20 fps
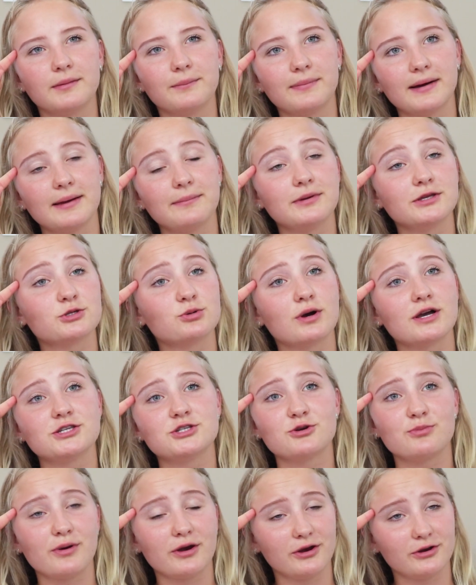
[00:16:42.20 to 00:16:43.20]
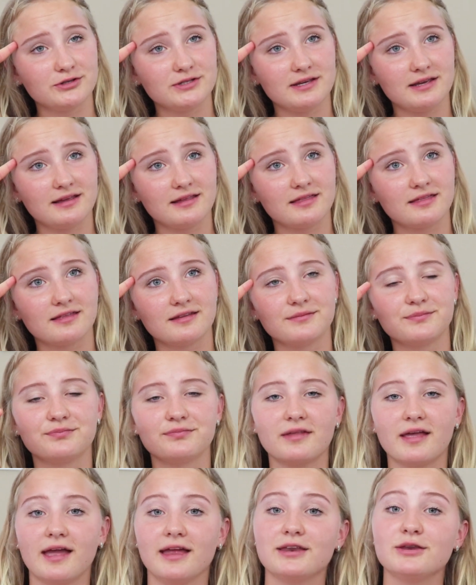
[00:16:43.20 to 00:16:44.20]
bite me twice to break your teeth,
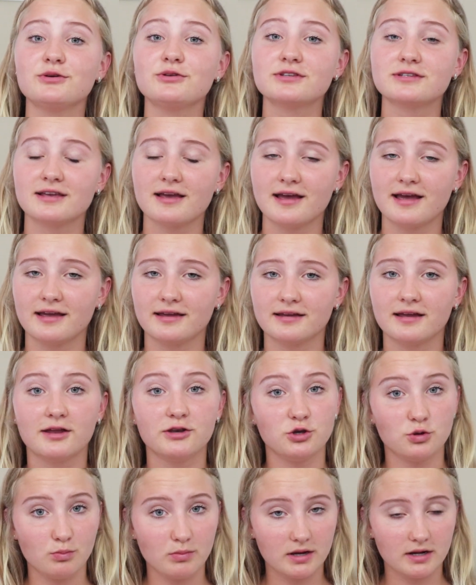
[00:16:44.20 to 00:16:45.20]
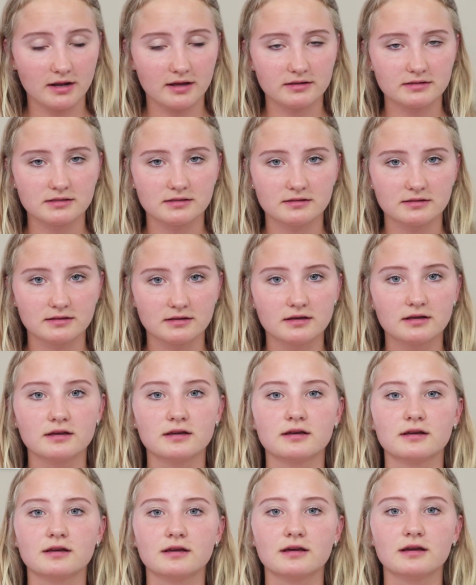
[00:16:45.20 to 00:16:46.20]
and you say, and you mean it.
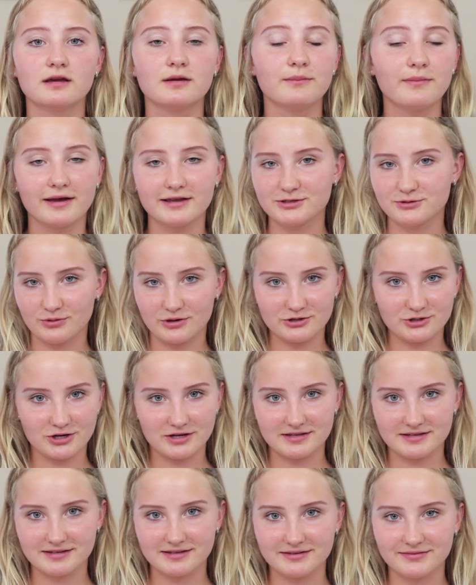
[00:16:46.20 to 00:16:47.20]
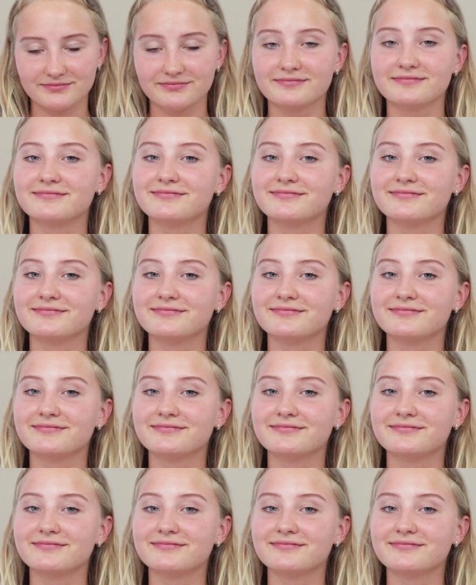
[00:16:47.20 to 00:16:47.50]
Best wishes.